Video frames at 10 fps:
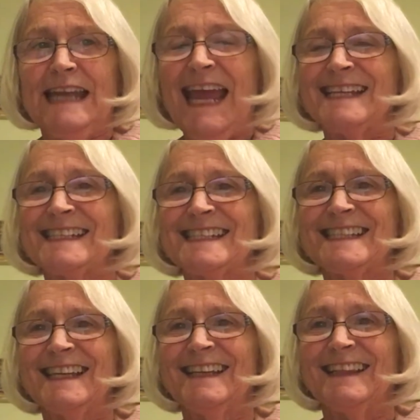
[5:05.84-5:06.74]

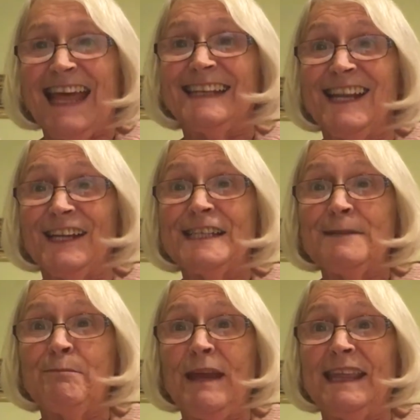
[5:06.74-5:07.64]
Yes, that
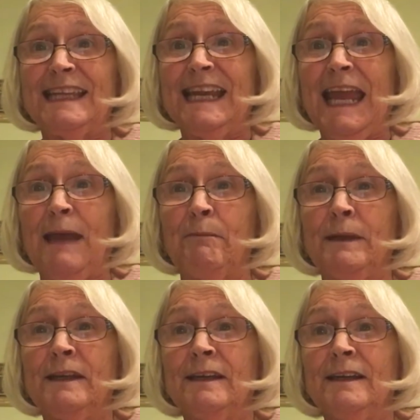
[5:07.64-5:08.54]
night in
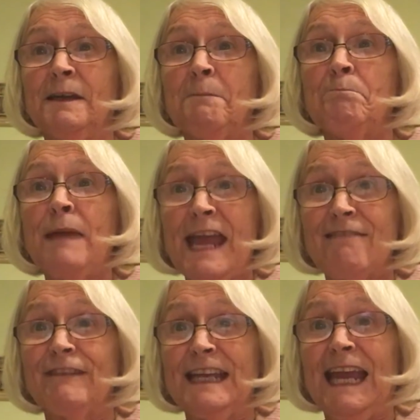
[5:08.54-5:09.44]
Bethlehem,
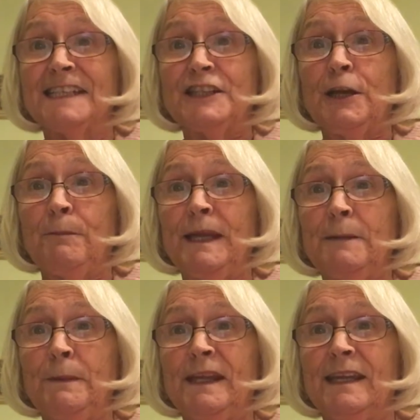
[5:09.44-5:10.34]
Mary had her
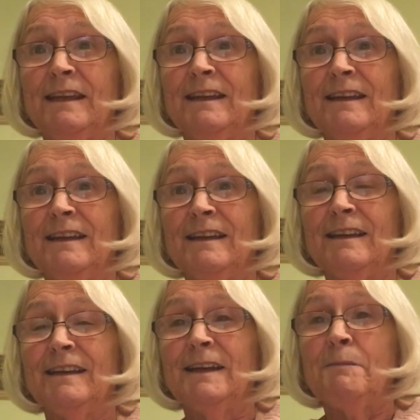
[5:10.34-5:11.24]
baby.
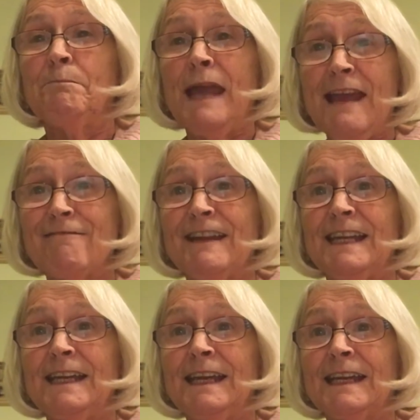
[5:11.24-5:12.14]

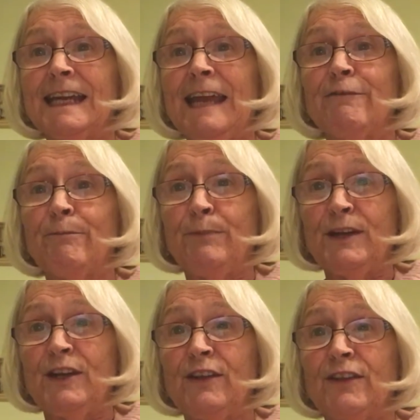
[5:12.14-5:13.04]
Mary gave
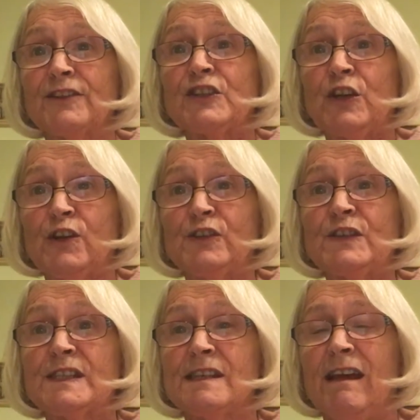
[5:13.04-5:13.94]
birth to
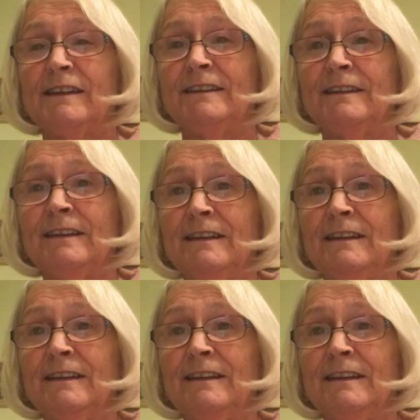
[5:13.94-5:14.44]
God's son.